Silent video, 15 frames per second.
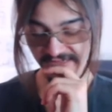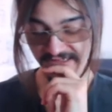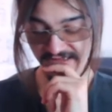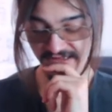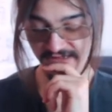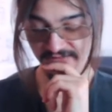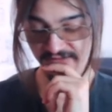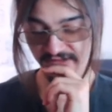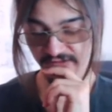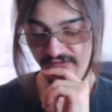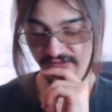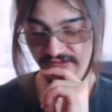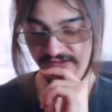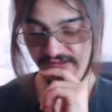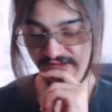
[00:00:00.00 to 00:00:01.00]
damn this
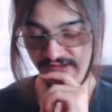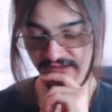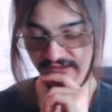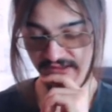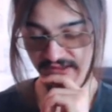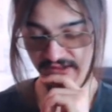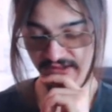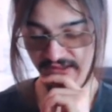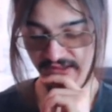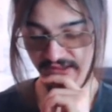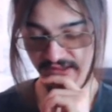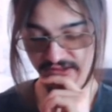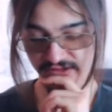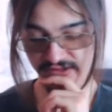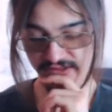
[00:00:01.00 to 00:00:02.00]
was a really
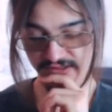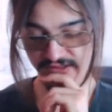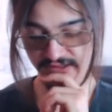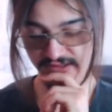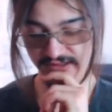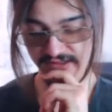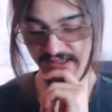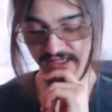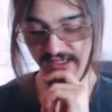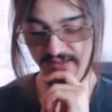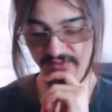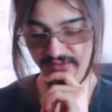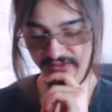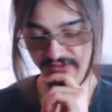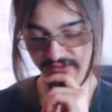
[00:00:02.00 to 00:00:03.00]
interesting
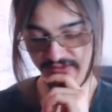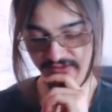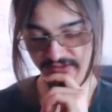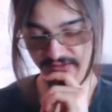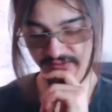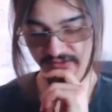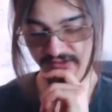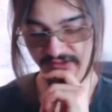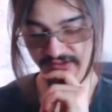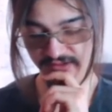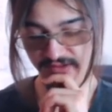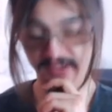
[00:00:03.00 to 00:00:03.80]
step you know i mean